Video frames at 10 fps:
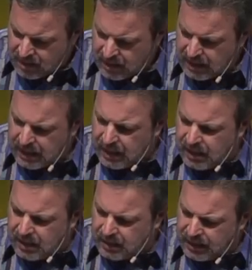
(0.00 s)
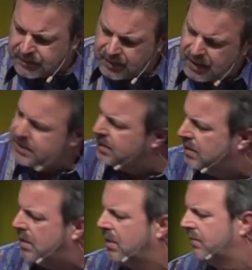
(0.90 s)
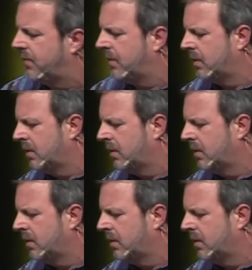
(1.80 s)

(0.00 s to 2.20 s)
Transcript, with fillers: I, I, like the idea of